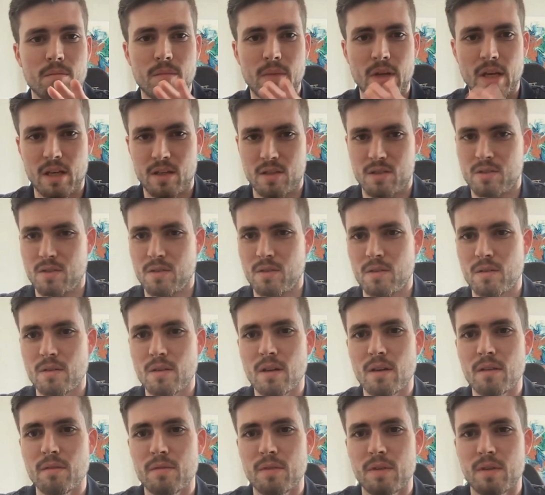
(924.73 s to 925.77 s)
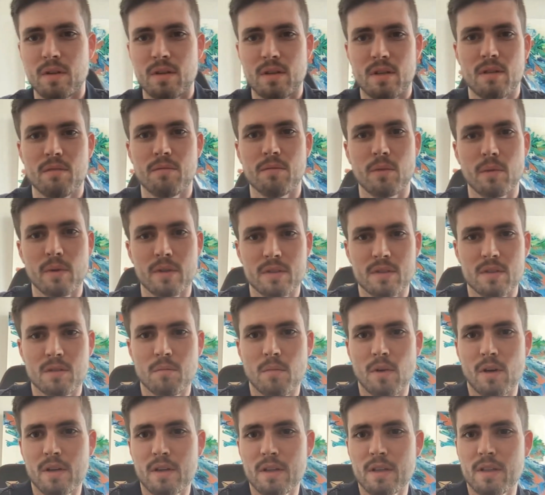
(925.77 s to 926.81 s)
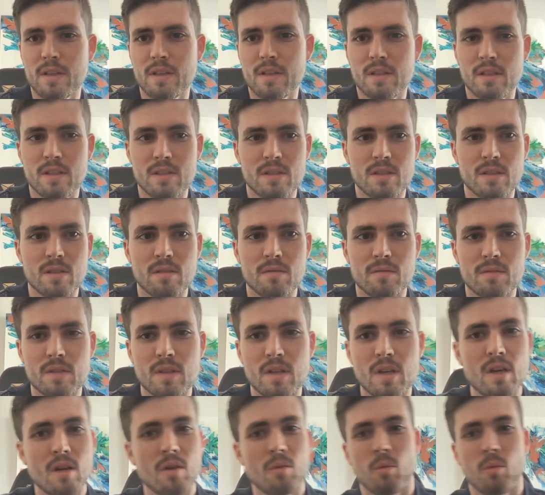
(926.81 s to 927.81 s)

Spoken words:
picture of the influencer marketing initiatives.